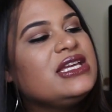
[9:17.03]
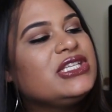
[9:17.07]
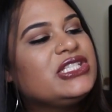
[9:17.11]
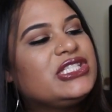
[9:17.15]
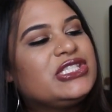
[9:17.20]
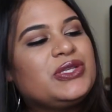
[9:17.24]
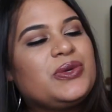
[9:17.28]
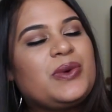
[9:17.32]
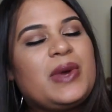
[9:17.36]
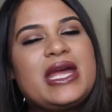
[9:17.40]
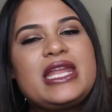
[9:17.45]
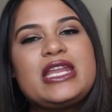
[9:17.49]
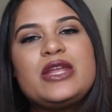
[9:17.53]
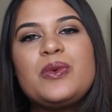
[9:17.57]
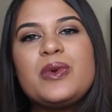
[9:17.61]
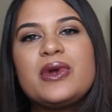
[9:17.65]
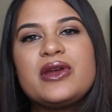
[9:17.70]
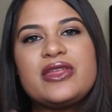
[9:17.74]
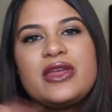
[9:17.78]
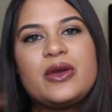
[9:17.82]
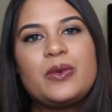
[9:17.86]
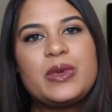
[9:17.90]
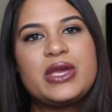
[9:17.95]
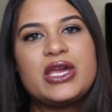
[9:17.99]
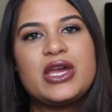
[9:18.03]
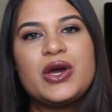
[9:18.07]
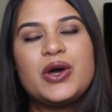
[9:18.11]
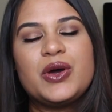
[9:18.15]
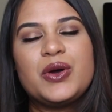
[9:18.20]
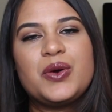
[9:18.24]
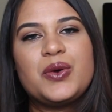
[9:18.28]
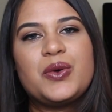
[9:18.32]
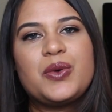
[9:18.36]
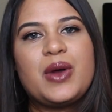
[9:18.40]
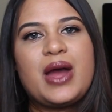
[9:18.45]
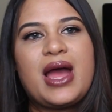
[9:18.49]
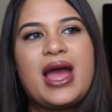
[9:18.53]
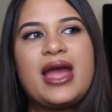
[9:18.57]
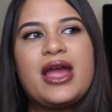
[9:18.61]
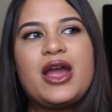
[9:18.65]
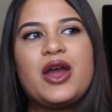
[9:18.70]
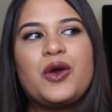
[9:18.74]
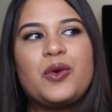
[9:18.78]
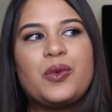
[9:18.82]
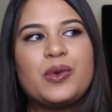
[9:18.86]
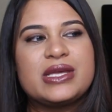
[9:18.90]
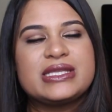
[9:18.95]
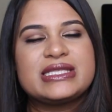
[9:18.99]
So anywhere that we go, I
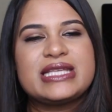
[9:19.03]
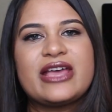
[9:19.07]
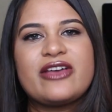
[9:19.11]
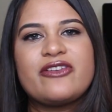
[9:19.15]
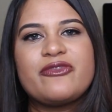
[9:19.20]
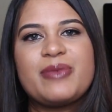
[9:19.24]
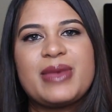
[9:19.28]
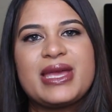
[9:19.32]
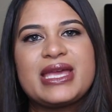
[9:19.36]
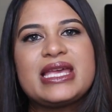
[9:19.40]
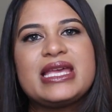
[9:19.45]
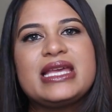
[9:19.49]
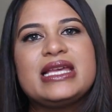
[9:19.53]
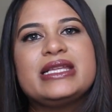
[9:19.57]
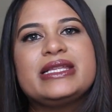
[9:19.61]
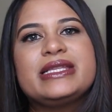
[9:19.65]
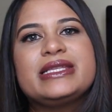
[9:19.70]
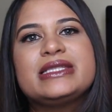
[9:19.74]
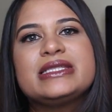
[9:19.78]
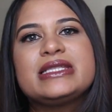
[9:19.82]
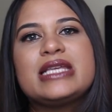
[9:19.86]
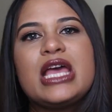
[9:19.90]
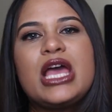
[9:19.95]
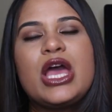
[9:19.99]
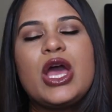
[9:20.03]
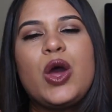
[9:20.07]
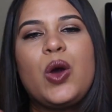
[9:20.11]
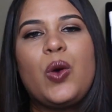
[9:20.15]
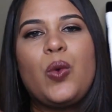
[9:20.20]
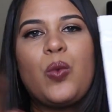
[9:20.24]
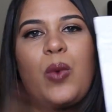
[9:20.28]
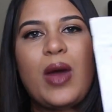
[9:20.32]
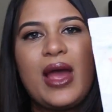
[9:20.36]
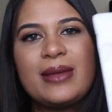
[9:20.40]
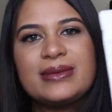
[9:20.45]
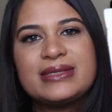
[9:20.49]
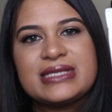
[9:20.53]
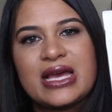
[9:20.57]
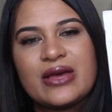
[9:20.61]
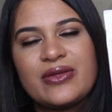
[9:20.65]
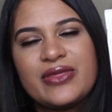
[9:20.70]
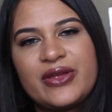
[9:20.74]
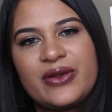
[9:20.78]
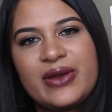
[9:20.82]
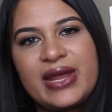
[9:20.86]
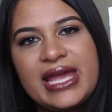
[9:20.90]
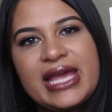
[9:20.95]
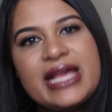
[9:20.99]
always have my kids wipe
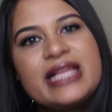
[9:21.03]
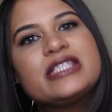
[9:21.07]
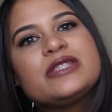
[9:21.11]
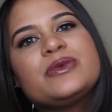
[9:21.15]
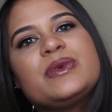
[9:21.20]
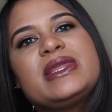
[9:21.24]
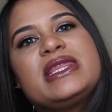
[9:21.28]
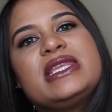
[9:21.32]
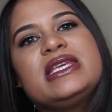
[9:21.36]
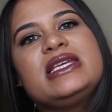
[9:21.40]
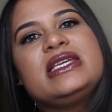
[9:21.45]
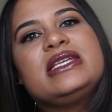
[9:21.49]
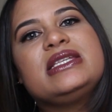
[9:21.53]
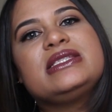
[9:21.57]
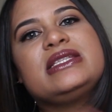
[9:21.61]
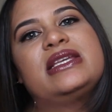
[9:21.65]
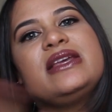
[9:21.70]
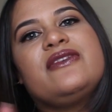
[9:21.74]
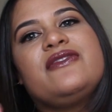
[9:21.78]
down their hands with this.